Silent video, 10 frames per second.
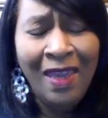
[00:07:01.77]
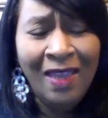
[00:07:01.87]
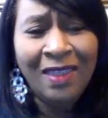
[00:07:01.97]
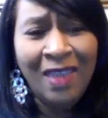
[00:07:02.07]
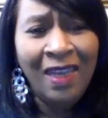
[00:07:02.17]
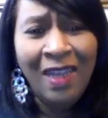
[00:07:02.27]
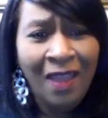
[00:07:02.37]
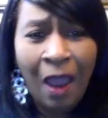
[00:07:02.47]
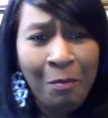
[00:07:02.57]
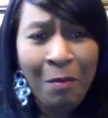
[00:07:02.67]
It's
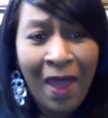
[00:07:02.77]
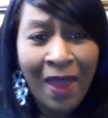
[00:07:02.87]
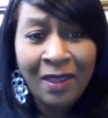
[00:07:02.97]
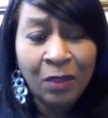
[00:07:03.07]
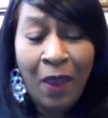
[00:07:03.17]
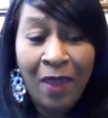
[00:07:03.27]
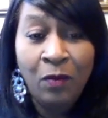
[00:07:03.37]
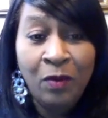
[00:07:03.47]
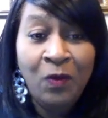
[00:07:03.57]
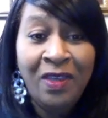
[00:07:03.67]
getting our minds right.
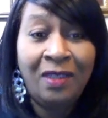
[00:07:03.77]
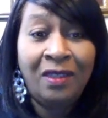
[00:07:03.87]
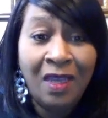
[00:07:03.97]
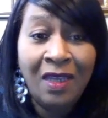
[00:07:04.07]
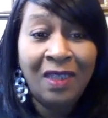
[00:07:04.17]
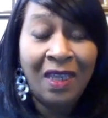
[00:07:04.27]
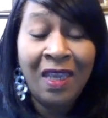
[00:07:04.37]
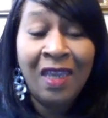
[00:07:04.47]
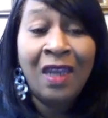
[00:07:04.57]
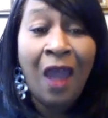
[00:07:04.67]
When we sit
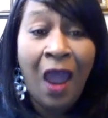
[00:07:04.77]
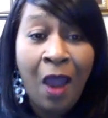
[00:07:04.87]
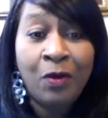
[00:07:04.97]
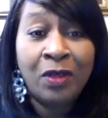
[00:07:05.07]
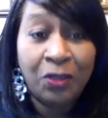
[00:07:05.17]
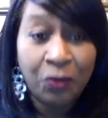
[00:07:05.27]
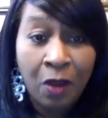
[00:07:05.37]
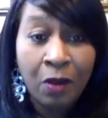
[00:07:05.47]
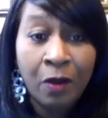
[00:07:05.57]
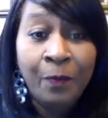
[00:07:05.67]
in our
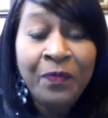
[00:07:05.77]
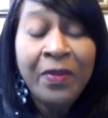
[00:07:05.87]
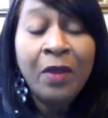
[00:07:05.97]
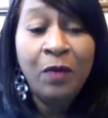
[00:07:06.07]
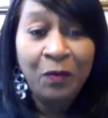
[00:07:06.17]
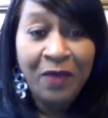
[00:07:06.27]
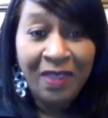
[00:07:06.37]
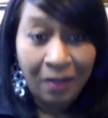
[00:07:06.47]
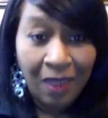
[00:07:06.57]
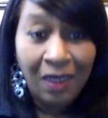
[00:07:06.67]
struggle, when we
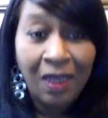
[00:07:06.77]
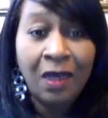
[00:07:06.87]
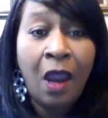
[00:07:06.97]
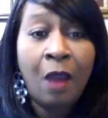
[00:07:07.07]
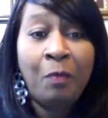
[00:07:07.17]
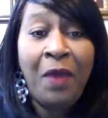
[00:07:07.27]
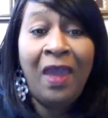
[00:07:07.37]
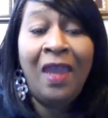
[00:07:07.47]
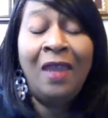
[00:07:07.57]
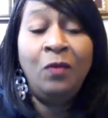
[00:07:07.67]
sit in our
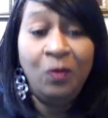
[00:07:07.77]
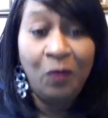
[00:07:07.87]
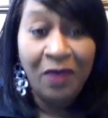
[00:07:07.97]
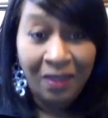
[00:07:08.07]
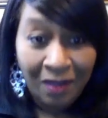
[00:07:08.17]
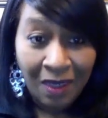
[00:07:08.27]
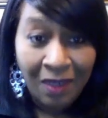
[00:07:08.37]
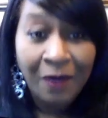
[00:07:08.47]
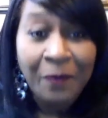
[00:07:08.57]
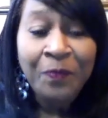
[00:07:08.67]
pain, when we
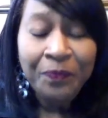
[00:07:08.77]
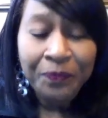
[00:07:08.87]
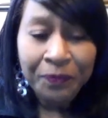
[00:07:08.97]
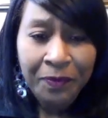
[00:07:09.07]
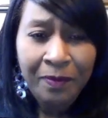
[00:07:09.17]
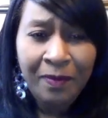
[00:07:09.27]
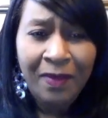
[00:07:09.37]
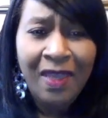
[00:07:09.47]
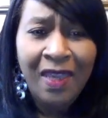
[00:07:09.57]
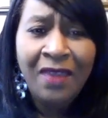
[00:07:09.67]
sit
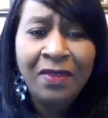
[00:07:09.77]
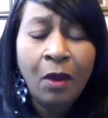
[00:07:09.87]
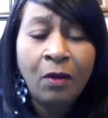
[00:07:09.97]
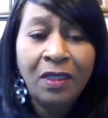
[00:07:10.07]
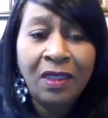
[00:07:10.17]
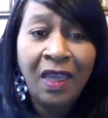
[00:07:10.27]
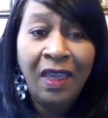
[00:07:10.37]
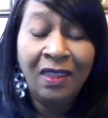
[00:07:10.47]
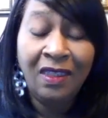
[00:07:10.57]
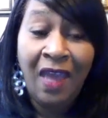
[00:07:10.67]
in those
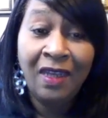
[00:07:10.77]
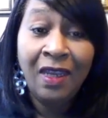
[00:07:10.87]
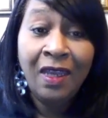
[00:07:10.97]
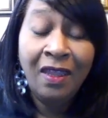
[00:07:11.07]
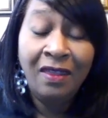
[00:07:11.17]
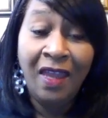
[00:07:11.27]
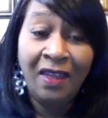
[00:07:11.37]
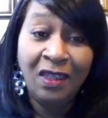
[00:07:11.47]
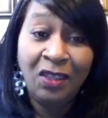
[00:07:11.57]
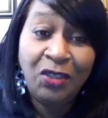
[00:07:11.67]
things
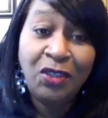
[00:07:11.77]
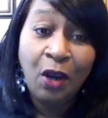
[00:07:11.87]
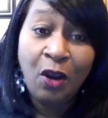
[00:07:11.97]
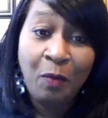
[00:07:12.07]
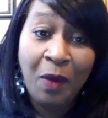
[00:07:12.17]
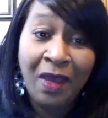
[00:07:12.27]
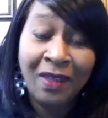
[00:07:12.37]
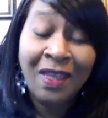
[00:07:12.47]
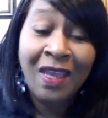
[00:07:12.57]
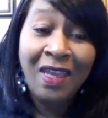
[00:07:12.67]
that disturb
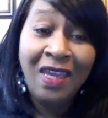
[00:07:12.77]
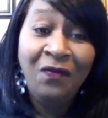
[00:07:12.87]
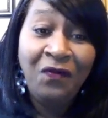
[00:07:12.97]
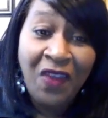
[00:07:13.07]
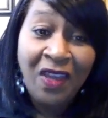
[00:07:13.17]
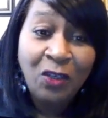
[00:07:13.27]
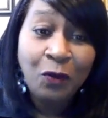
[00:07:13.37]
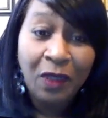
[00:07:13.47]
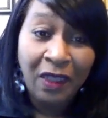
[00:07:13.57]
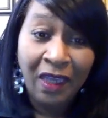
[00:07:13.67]
us,
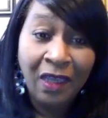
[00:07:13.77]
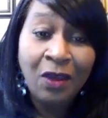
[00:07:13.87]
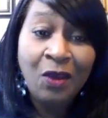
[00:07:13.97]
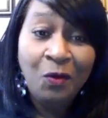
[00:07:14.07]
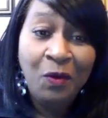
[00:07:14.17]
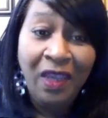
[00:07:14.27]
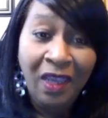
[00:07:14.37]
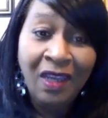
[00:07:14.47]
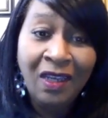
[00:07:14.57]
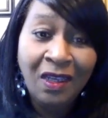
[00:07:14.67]
eventually we
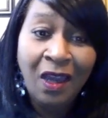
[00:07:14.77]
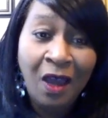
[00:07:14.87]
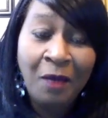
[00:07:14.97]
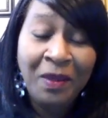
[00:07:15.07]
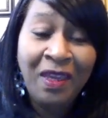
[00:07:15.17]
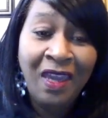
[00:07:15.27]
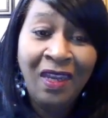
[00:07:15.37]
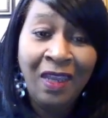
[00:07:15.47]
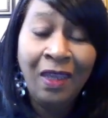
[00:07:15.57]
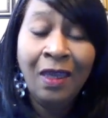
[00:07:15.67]
end up
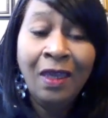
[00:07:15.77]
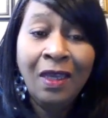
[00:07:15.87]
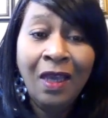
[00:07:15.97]
getting